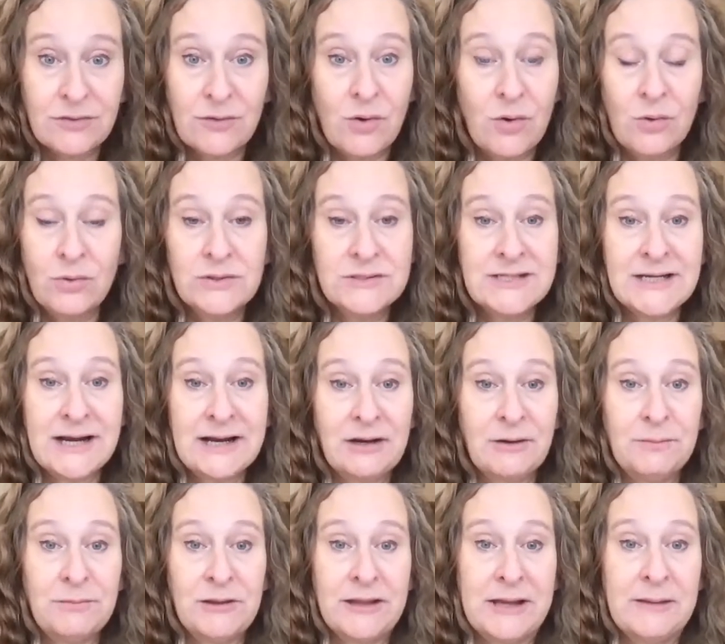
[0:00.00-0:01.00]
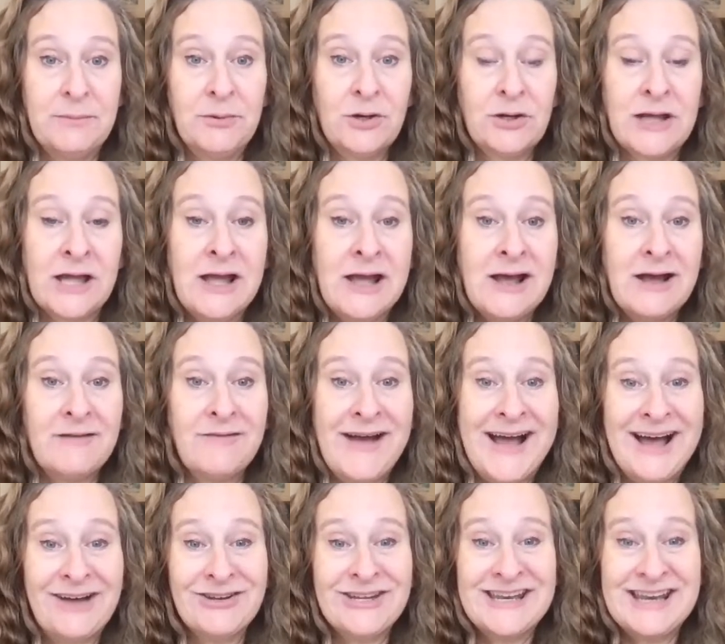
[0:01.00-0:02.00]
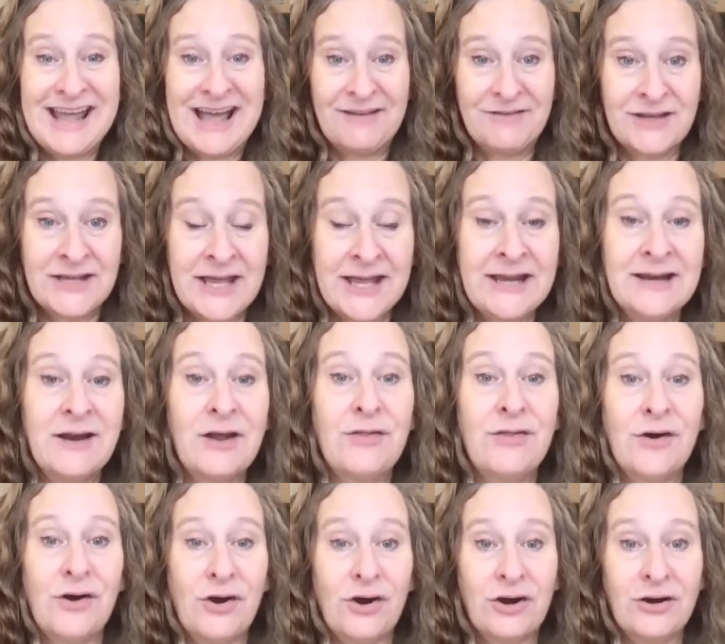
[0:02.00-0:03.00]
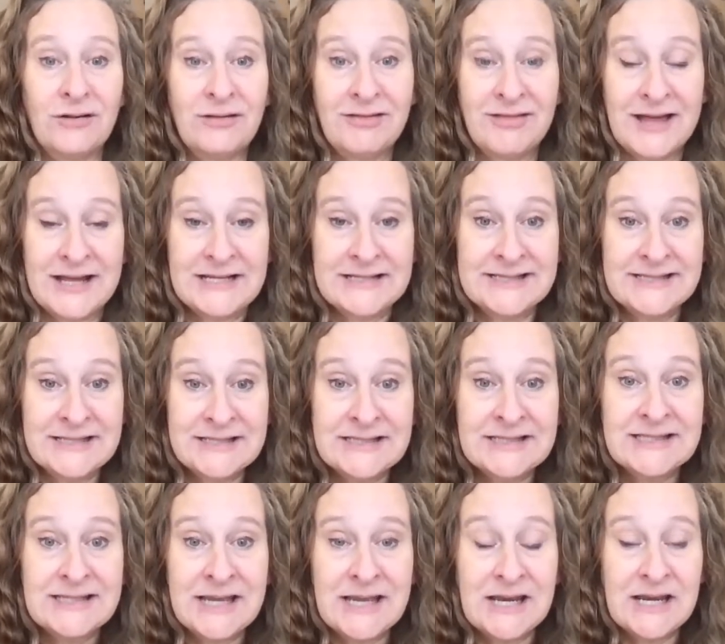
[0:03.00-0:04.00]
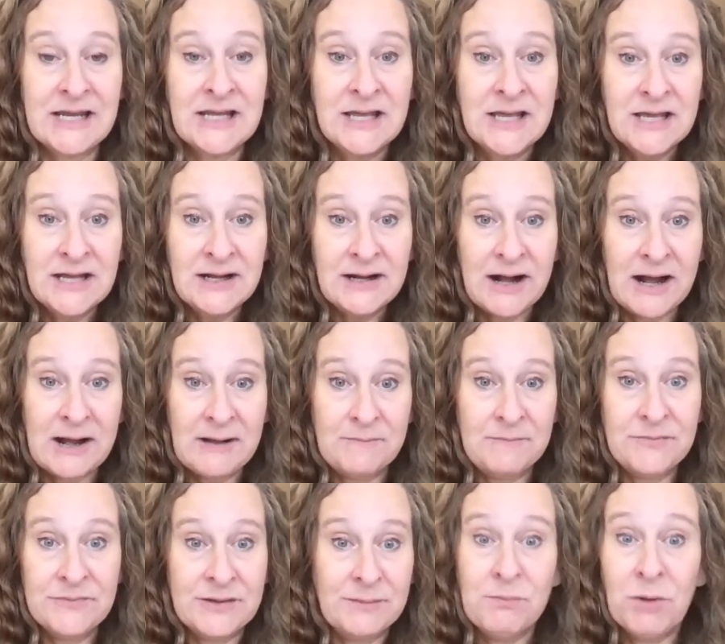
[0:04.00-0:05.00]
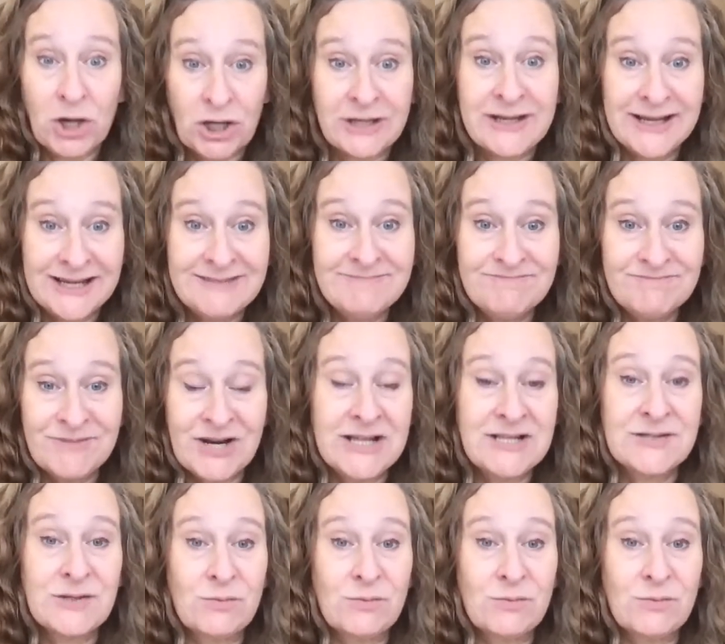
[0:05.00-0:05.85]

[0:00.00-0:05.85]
the whole entire playbook of how to navigate the art licensing market, right?